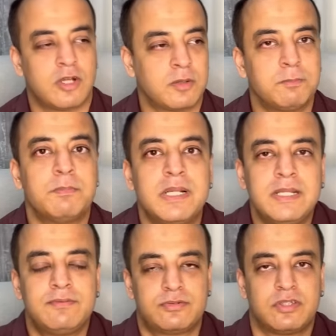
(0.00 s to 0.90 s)
Our
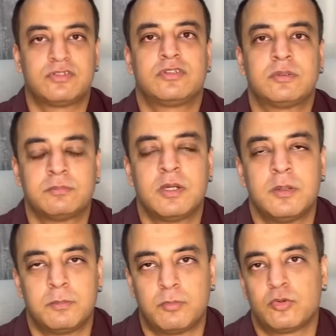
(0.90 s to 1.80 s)
belief system,
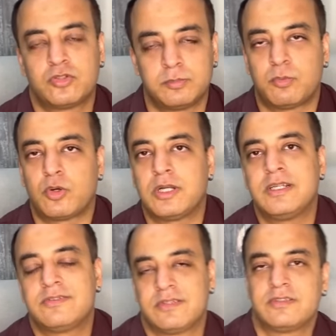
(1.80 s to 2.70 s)
most importantly,
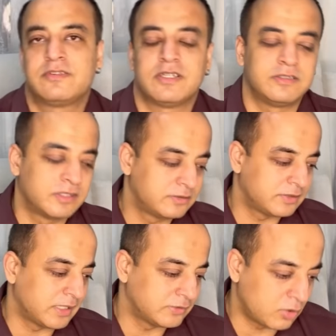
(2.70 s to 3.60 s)
sits in the
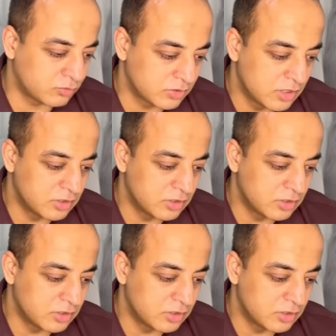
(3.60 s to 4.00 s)
ninth house.